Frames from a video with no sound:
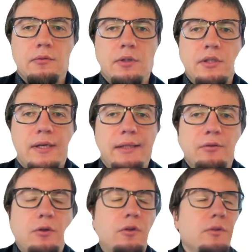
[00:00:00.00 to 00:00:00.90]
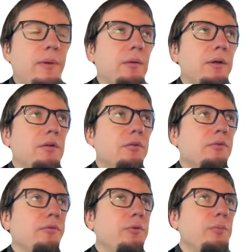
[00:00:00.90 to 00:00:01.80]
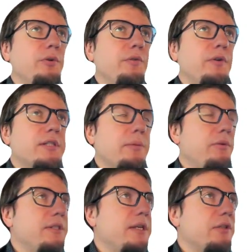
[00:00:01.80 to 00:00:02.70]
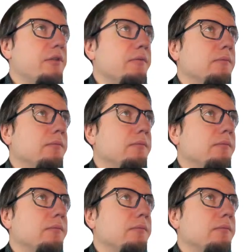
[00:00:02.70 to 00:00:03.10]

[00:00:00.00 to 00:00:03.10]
It's okay to call it Baumgart or if you prefer stabilization.